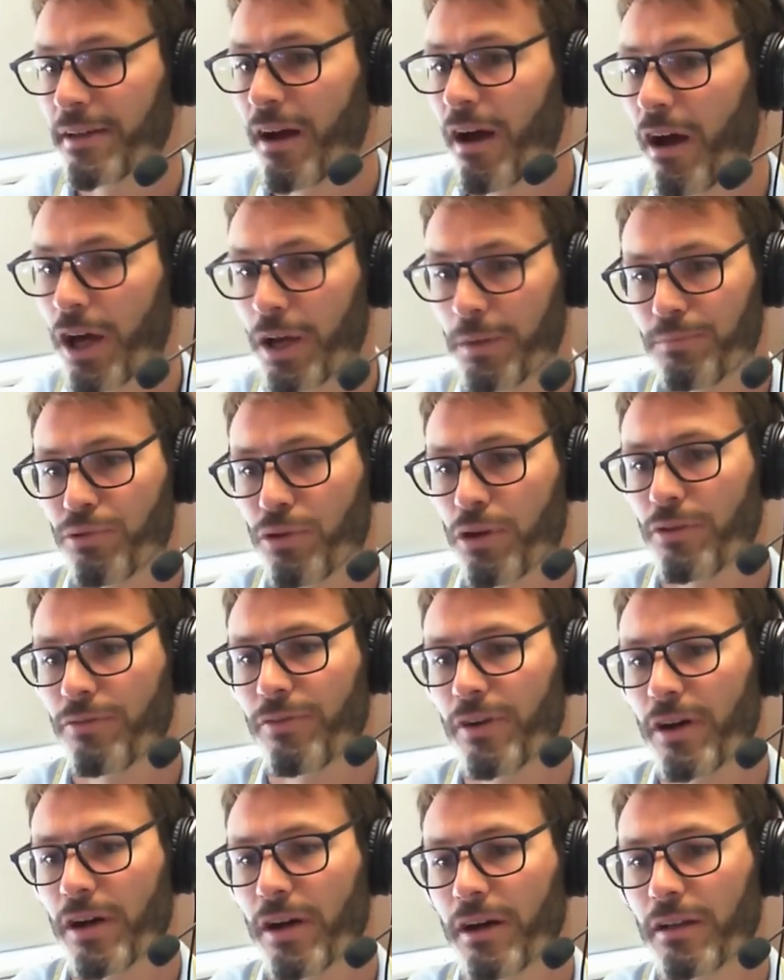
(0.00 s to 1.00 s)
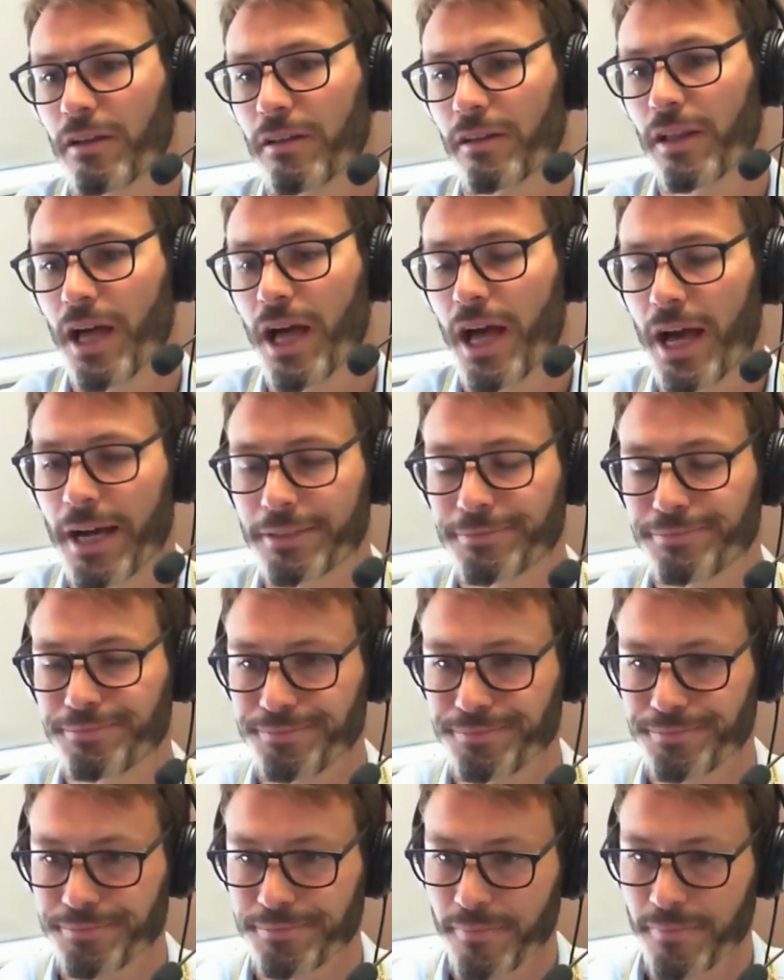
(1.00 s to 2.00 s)
high-profile
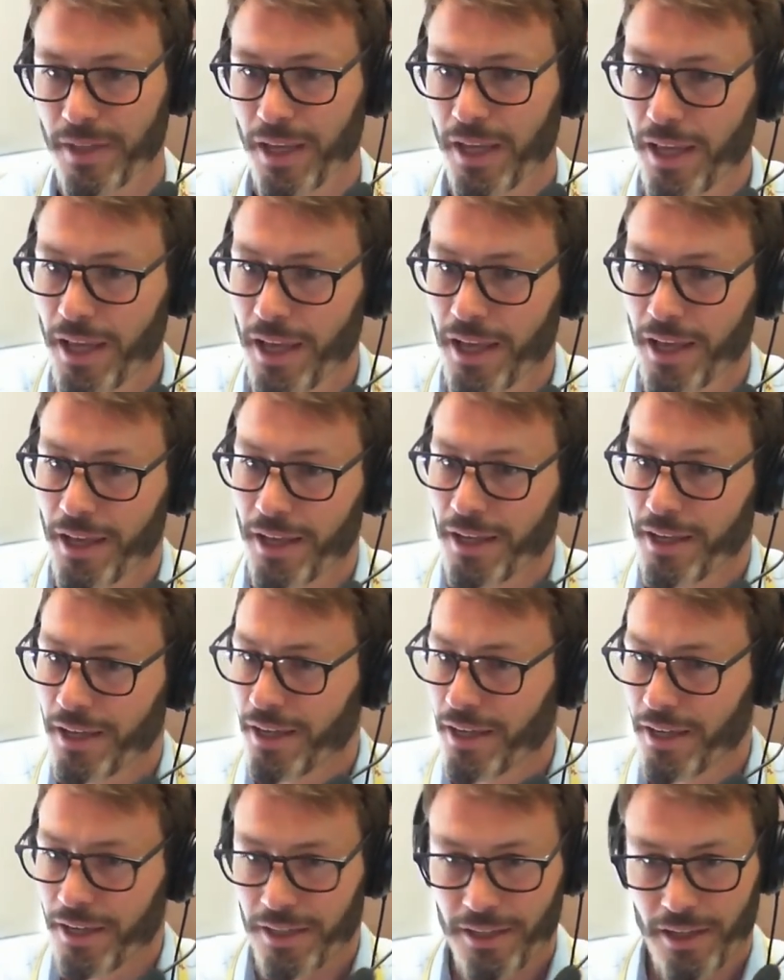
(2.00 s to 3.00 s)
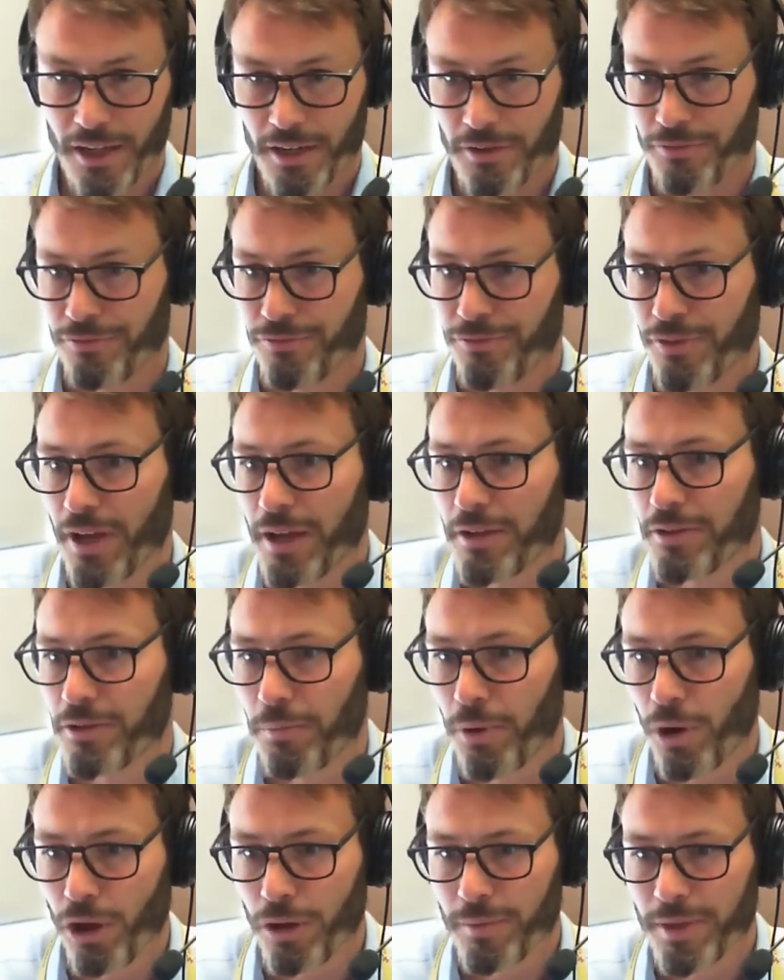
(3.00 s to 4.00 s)
kind of
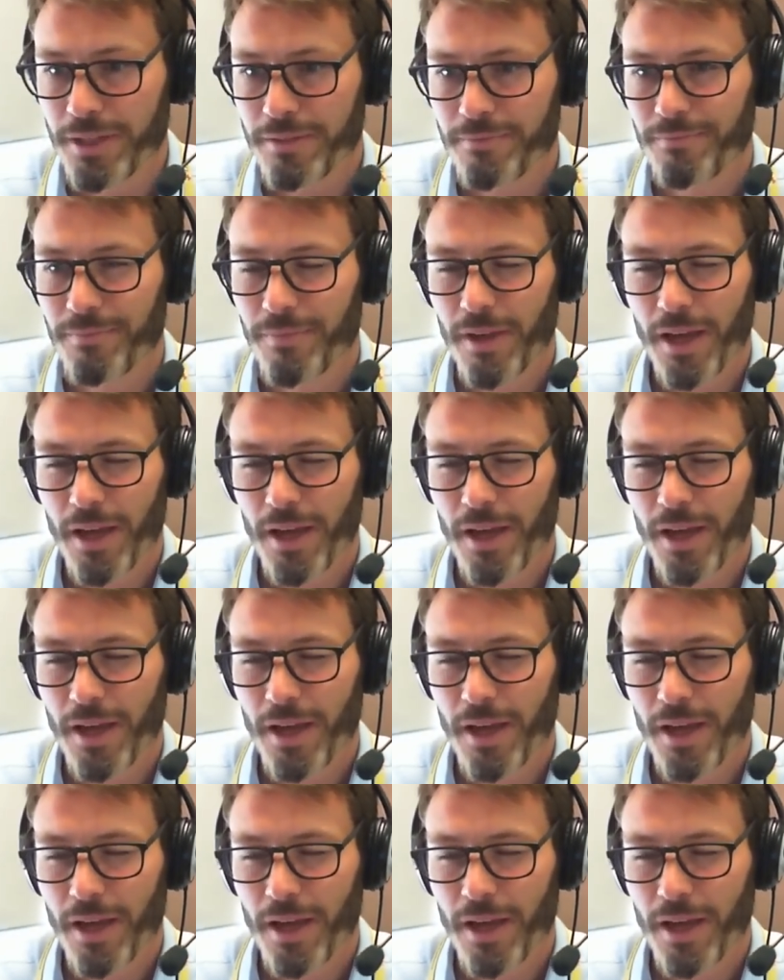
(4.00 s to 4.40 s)
deployment.